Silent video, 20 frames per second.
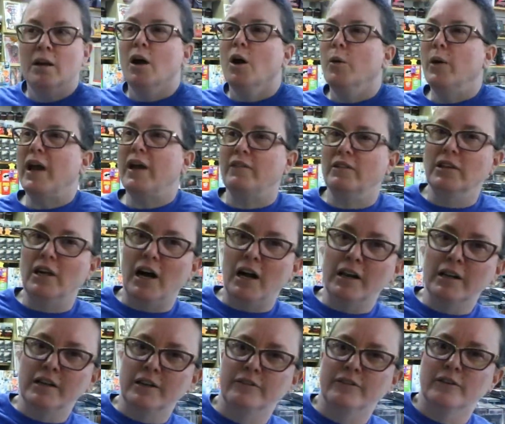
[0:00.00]
We have a
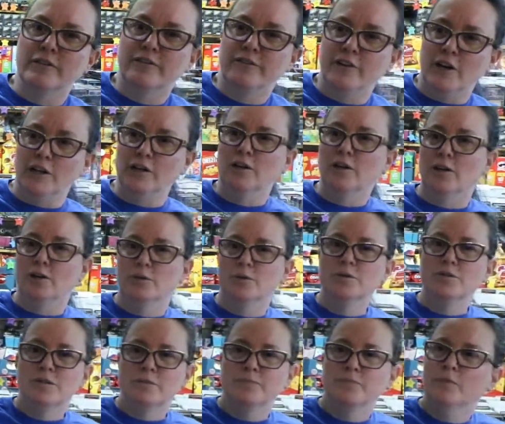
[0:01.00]
lot of different
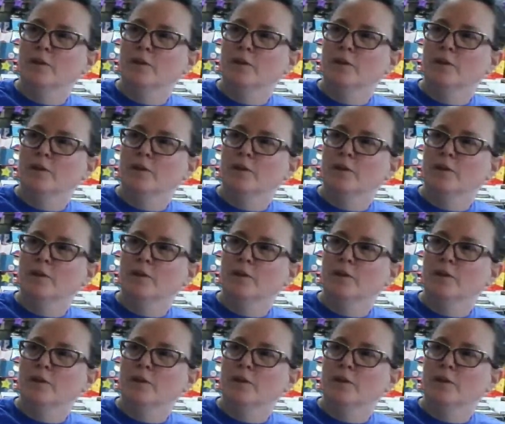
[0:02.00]
Funkos